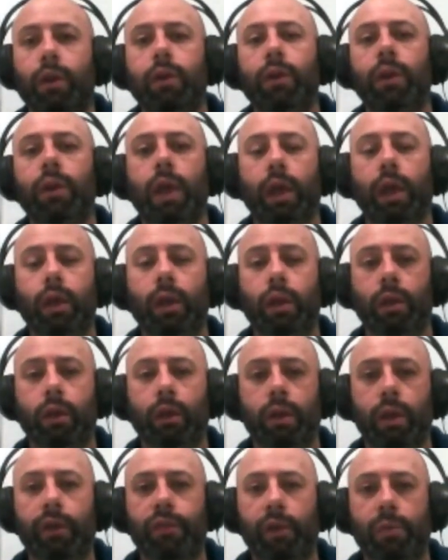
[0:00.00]

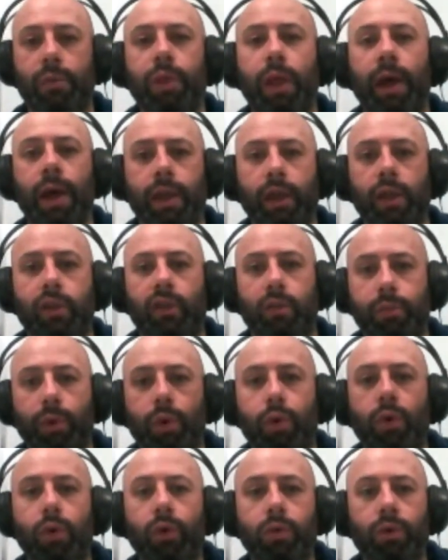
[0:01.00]
if a player gets a
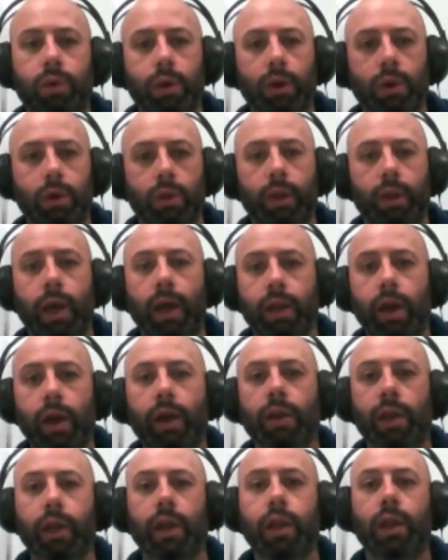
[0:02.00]
ball, they
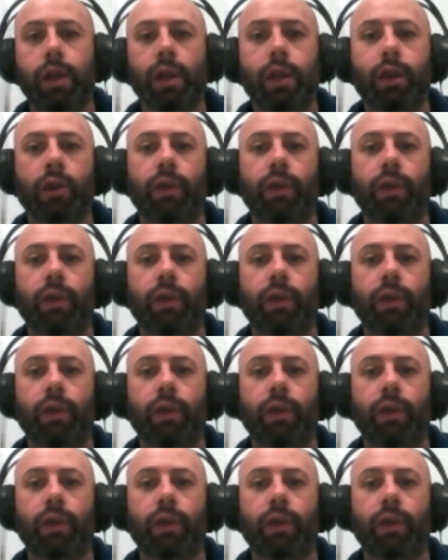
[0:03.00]
know they're going to get